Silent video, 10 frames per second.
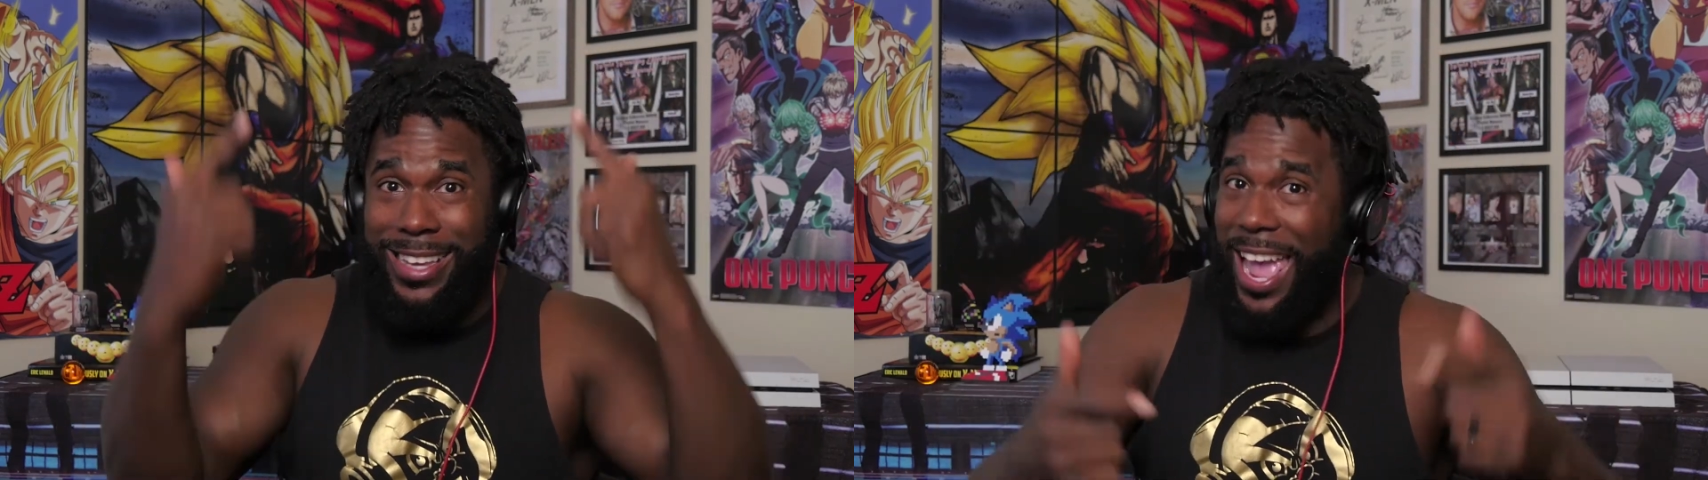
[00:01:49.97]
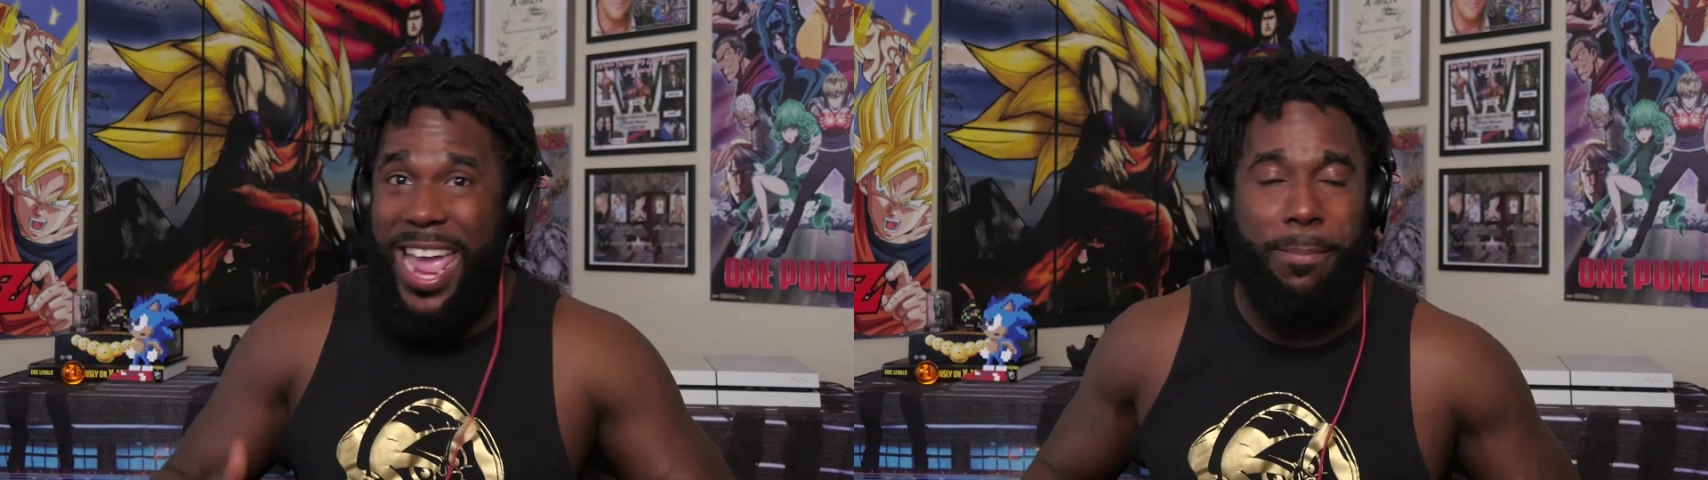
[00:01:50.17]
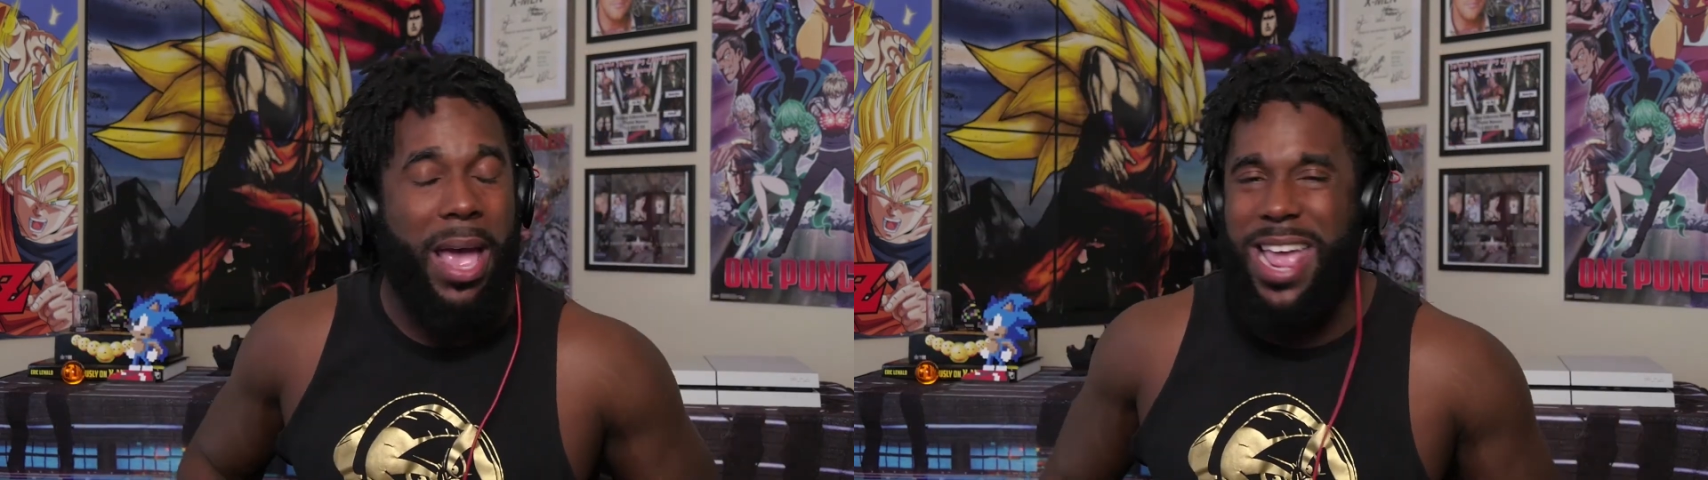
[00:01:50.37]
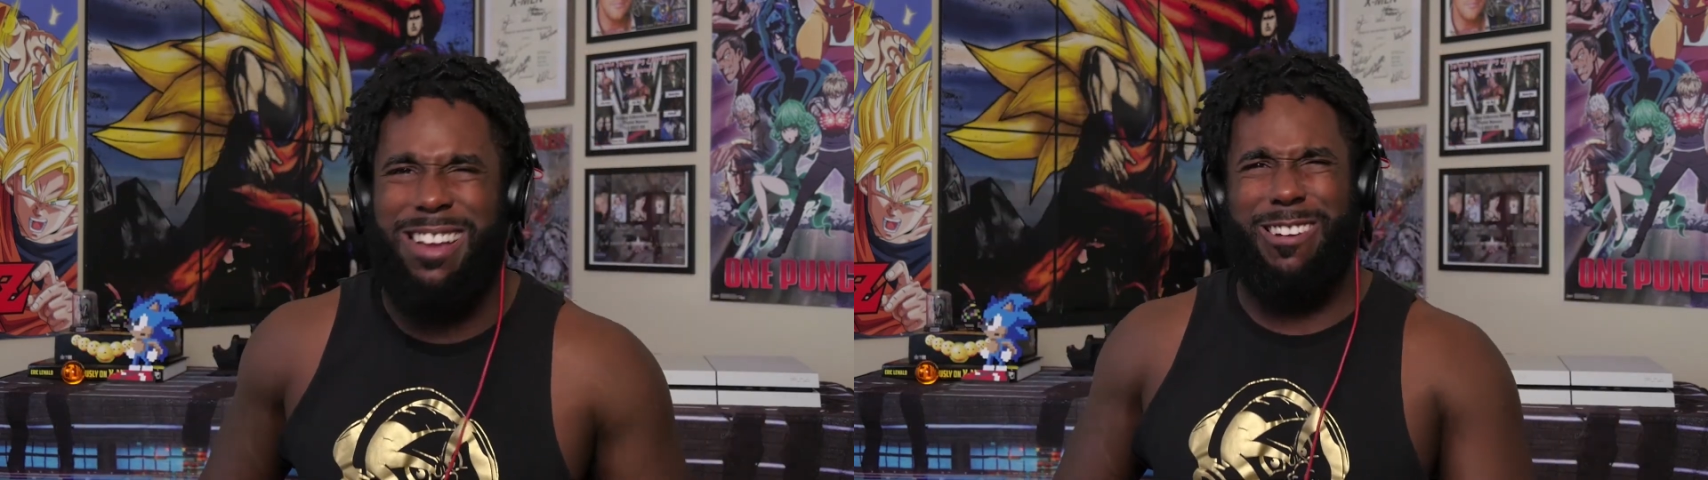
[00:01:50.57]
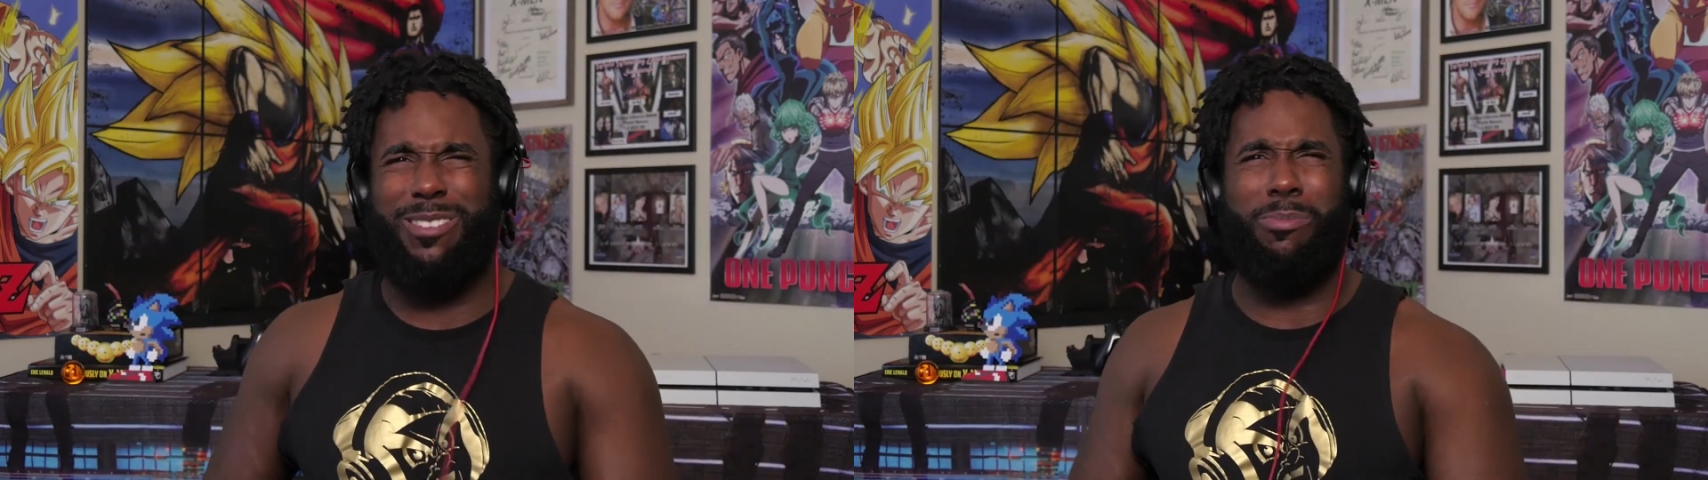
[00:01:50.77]
game. I ain't
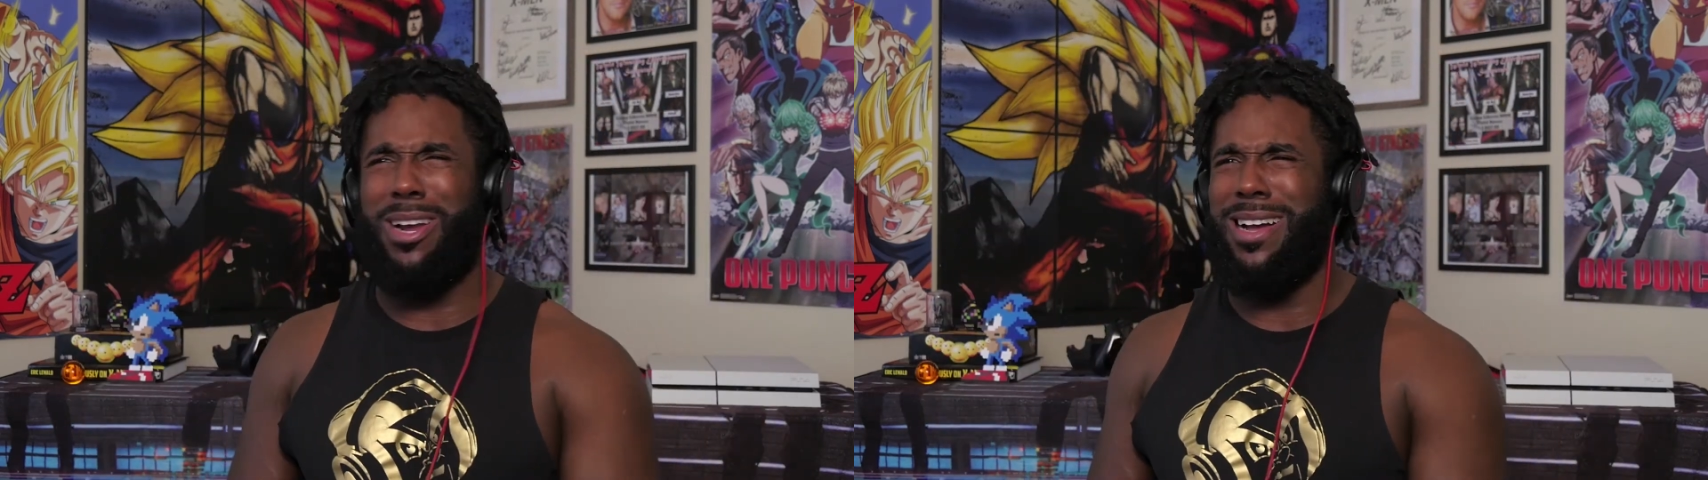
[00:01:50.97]
cursing, bro.